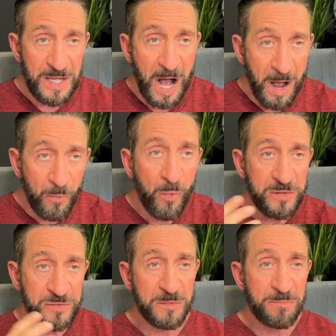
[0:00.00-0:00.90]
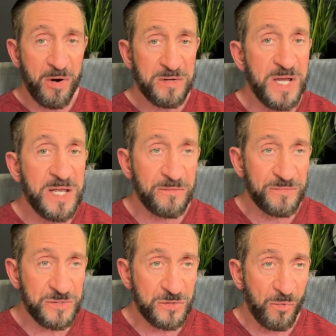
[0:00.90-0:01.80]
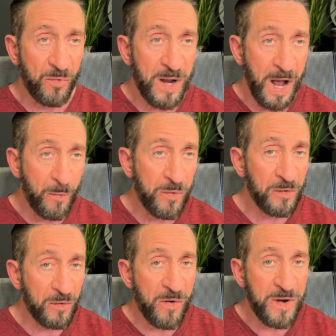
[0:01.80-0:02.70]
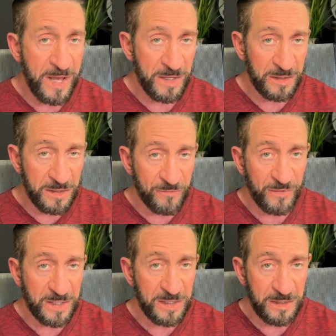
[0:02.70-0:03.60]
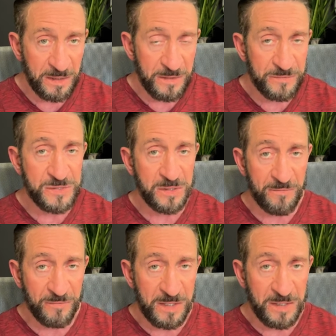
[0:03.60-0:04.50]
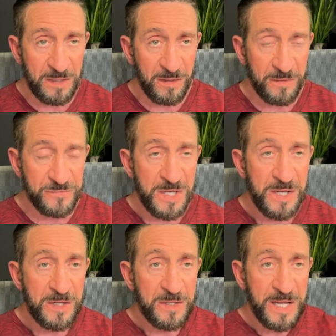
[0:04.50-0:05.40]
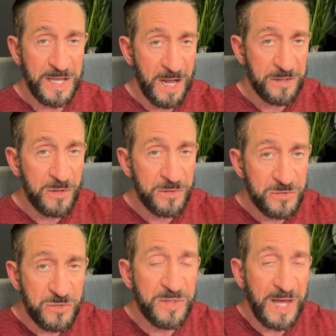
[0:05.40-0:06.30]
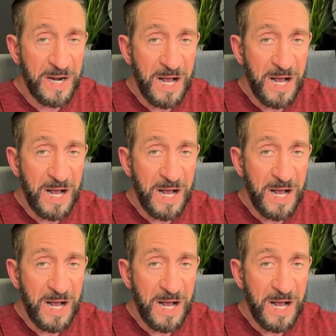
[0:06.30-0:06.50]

I want to partake of his glory. I want to learn how to live like he lives, love like he loves. And I know to do that,